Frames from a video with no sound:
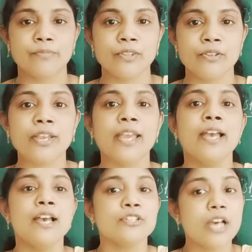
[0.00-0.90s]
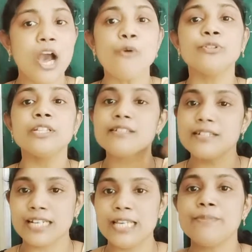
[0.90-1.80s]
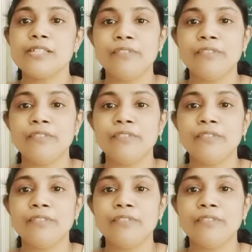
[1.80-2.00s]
Okay, so how the streams